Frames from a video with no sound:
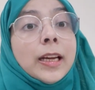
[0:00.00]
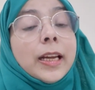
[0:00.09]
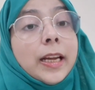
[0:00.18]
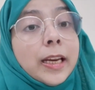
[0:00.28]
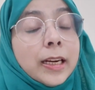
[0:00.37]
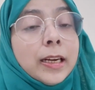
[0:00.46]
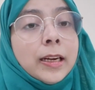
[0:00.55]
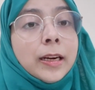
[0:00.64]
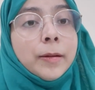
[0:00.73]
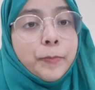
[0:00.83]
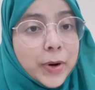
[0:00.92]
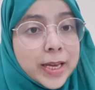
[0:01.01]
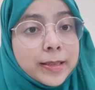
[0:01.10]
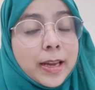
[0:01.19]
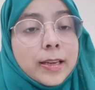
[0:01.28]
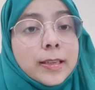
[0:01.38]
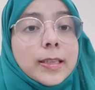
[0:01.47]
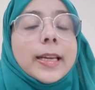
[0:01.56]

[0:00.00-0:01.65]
in presence